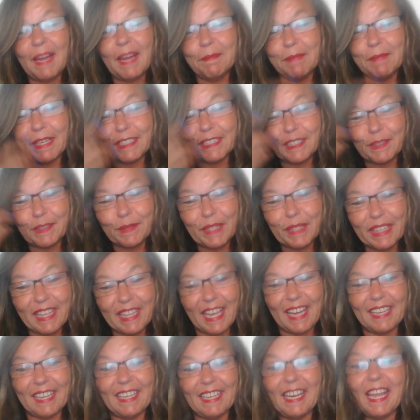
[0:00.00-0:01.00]
I'm not doing
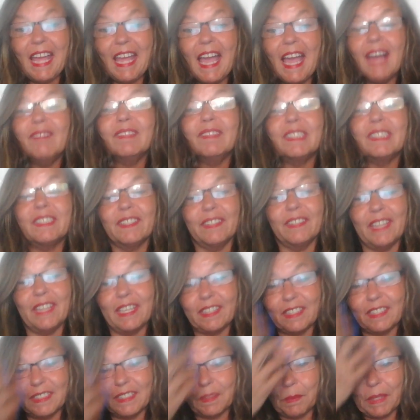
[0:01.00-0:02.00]
that, and I haven't done
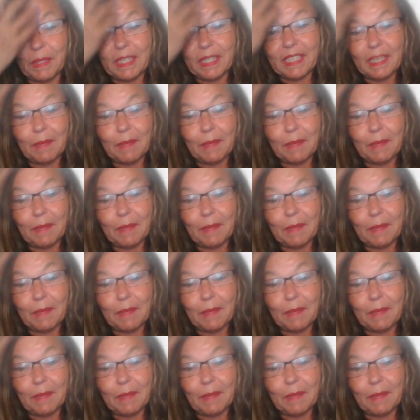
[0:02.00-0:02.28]
that this week,